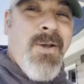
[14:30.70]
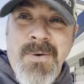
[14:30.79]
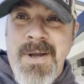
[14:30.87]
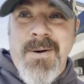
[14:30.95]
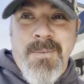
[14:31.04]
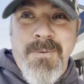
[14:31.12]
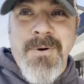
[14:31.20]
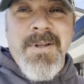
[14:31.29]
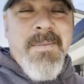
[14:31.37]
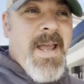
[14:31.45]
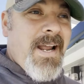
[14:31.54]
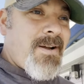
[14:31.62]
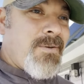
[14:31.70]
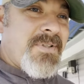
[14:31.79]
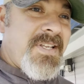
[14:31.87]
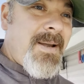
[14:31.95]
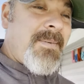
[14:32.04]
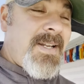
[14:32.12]
We had a really bad cold
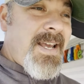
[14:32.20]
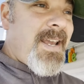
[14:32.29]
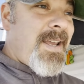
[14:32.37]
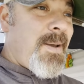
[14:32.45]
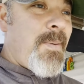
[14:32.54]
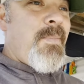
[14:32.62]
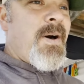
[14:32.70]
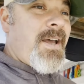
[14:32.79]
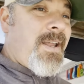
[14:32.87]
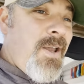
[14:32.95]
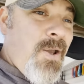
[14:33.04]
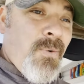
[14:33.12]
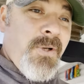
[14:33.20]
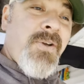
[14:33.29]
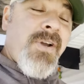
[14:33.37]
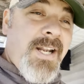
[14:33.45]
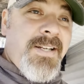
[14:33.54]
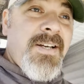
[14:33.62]
snap today, but we do
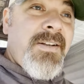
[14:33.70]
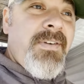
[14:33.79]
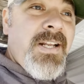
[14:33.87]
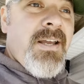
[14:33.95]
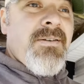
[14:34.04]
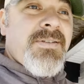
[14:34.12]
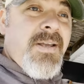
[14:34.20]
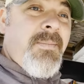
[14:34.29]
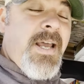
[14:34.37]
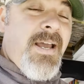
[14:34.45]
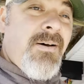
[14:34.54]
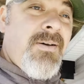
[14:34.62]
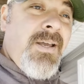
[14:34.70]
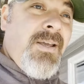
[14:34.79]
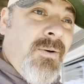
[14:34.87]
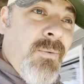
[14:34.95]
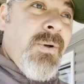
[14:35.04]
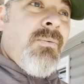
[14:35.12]
got a ton of videos coming out.
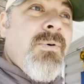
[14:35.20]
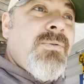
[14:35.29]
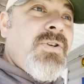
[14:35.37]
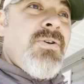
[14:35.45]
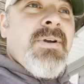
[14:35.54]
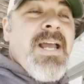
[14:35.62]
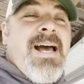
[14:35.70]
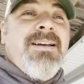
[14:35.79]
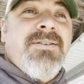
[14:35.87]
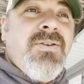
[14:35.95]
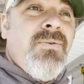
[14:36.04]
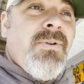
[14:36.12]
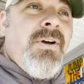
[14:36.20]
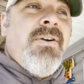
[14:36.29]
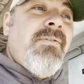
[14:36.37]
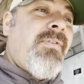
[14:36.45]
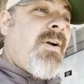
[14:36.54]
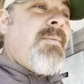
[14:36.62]
We want you guys to learn
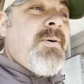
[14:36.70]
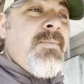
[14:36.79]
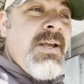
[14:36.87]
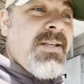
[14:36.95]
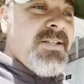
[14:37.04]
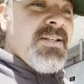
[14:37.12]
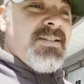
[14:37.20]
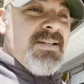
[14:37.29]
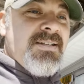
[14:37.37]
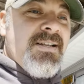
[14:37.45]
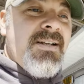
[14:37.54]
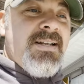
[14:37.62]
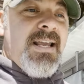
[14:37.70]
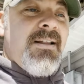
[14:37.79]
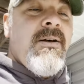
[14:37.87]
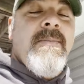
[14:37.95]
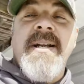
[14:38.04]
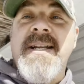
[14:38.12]
from them. Just, it's going to take a little
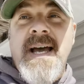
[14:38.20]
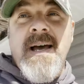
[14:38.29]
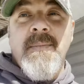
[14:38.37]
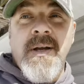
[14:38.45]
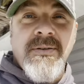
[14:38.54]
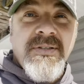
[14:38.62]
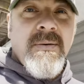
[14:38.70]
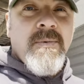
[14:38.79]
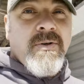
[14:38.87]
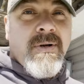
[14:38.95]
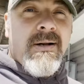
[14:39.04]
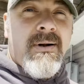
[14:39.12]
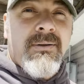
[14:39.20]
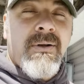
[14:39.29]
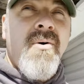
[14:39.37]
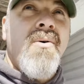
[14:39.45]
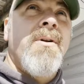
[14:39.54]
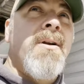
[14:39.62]
bit of time because summer's right around the
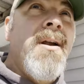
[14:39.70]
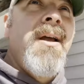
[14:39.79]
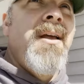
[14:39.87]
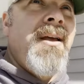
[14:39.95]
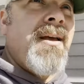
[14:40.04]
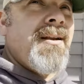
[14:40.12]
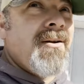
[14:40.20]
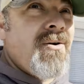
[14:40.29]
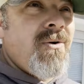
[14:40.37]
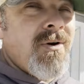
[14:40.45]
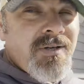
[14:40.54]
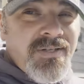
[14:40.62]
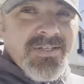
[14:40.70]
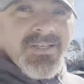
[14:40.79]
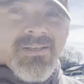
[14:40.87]
corner. And of course,